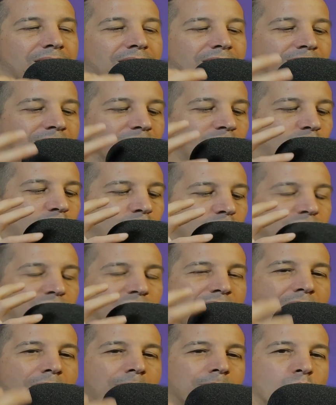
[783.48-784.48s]
this one's
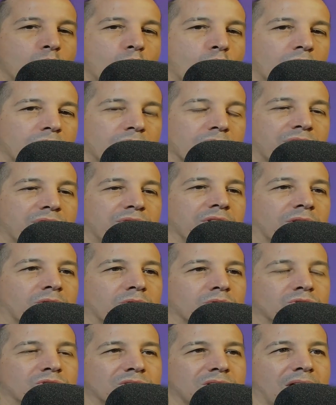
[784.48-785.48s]
got more of a
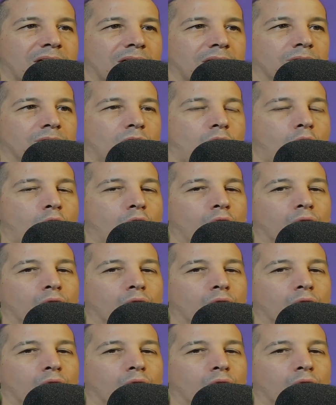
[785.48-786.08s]
thicker sound all